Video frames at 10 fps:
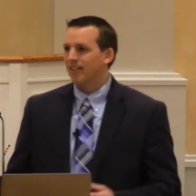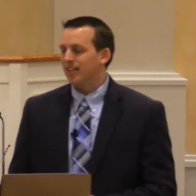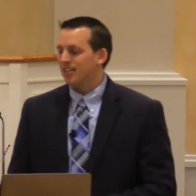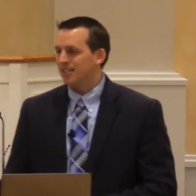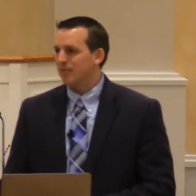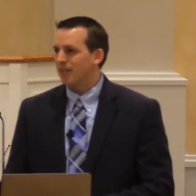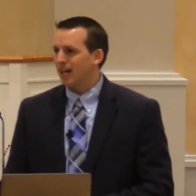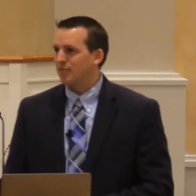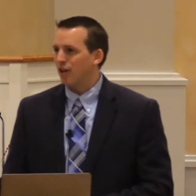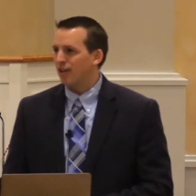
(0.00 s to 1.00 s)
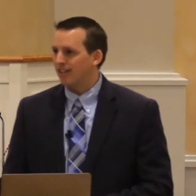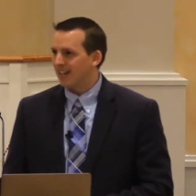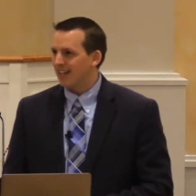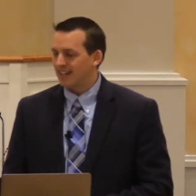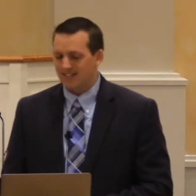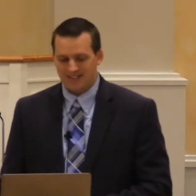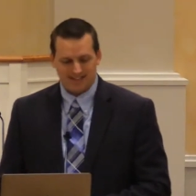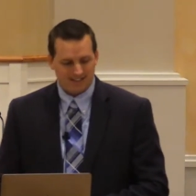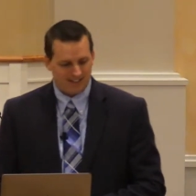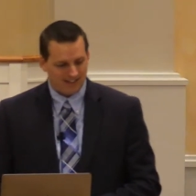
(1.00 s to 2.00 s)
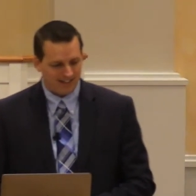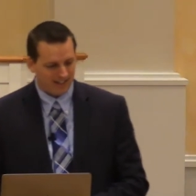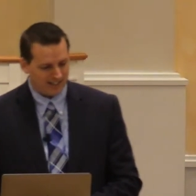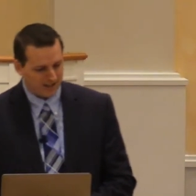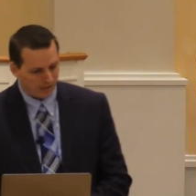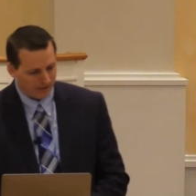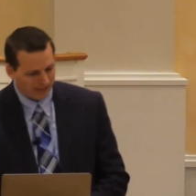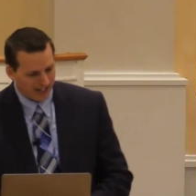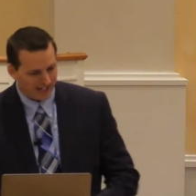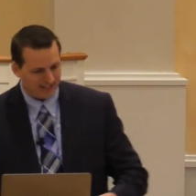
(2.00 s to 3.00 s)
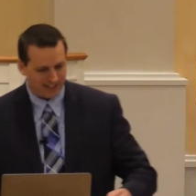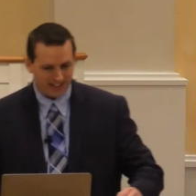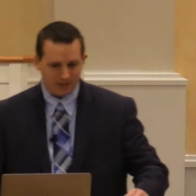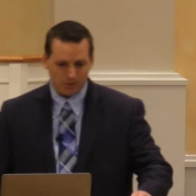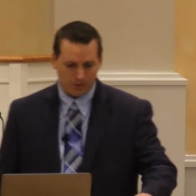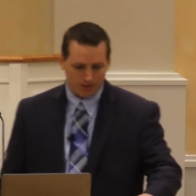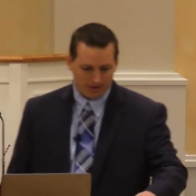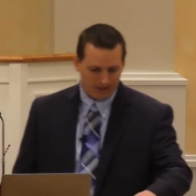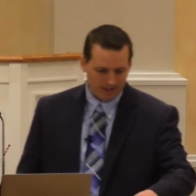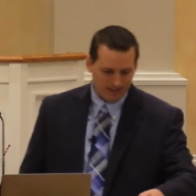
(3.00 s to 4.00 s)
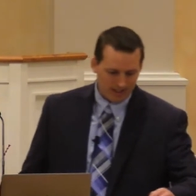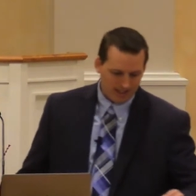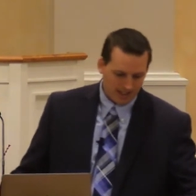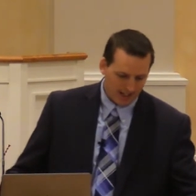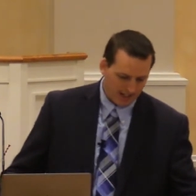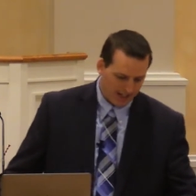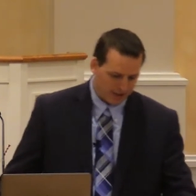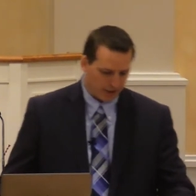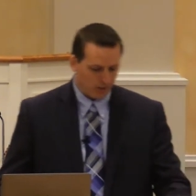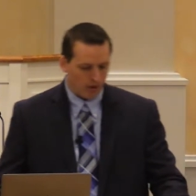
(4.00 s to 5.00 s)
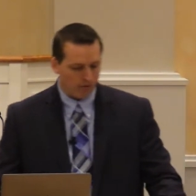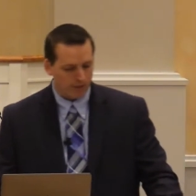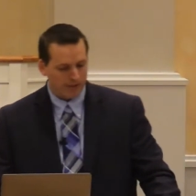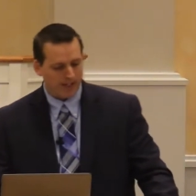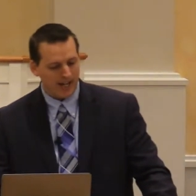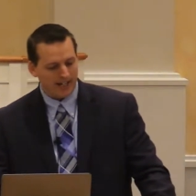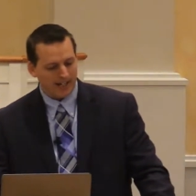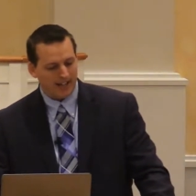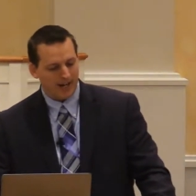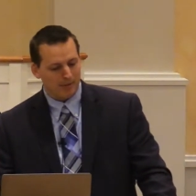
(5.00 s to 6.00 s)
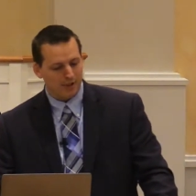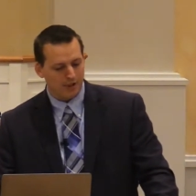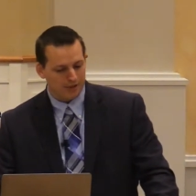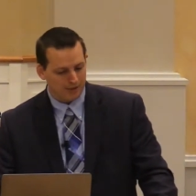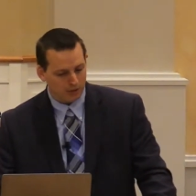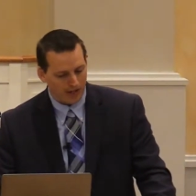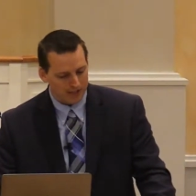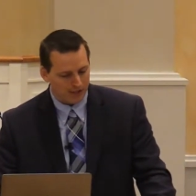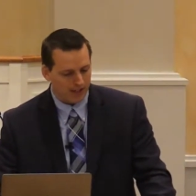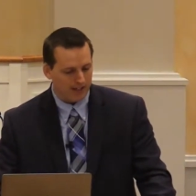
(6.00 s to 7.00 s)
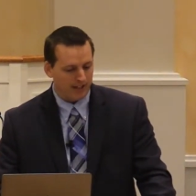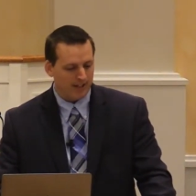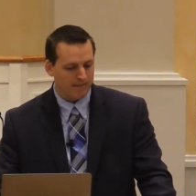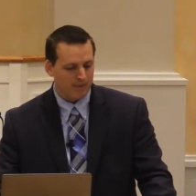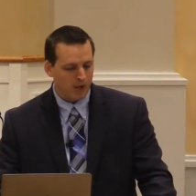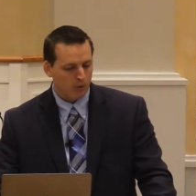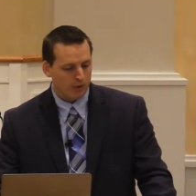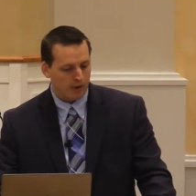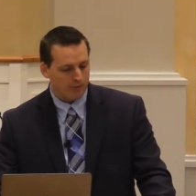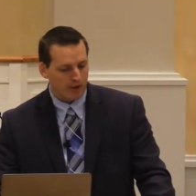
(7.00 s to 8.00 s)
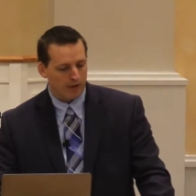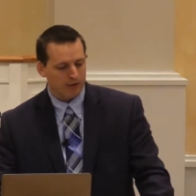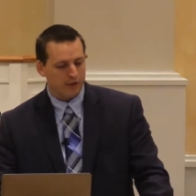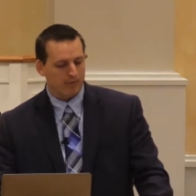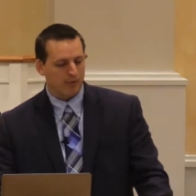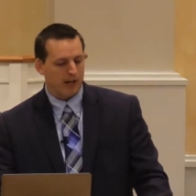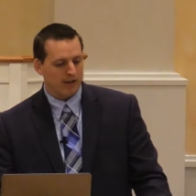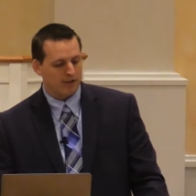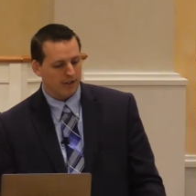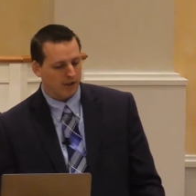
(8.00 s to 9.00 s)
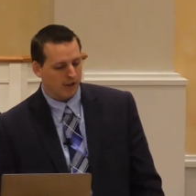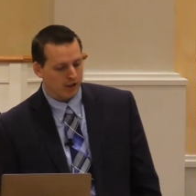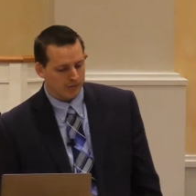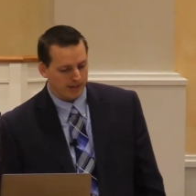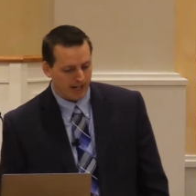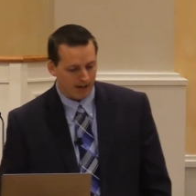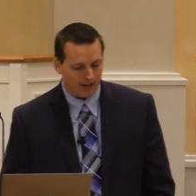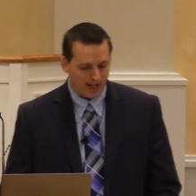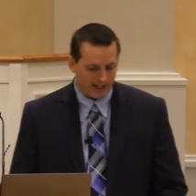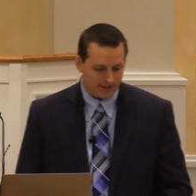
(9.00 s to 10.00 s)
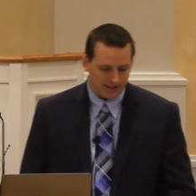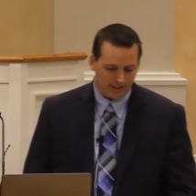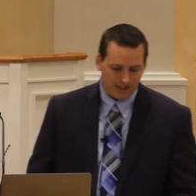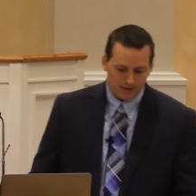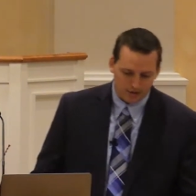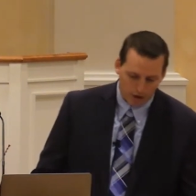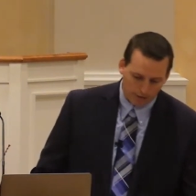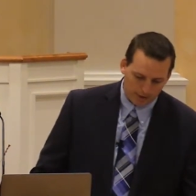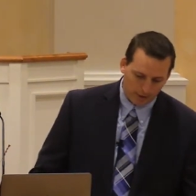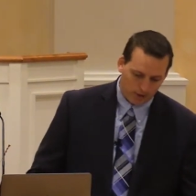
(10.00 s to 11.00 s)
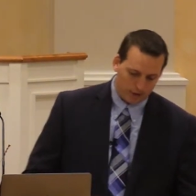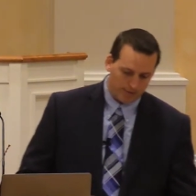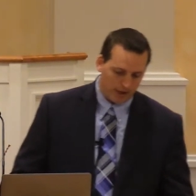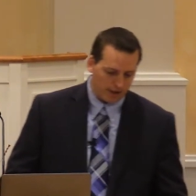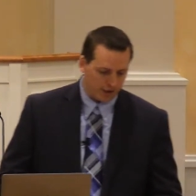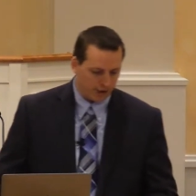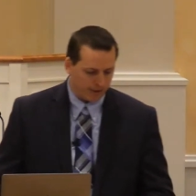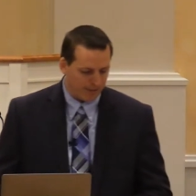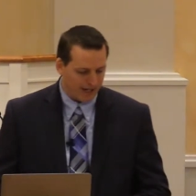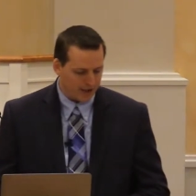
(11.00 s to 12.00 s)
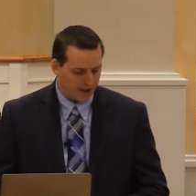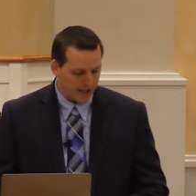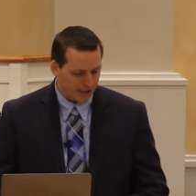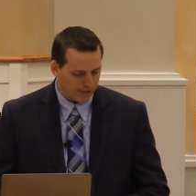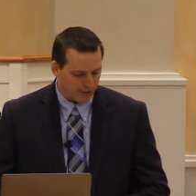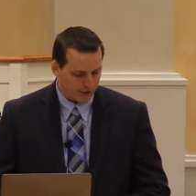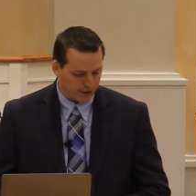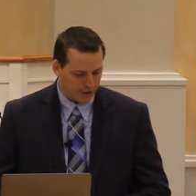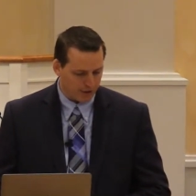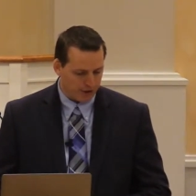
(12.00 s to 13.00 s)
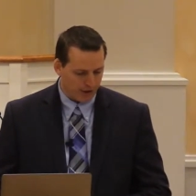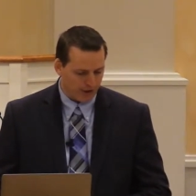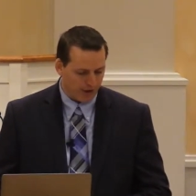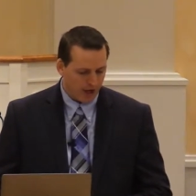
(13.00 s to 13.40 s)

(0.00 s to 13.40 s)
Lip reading: That's sometimes all it takes. And so we've got to get to work. Here's a quote from the Nandigama Church of Christ in India. With your partnership, prayers, and encouragement, our God continues to open doors beyond human imagination for the church here.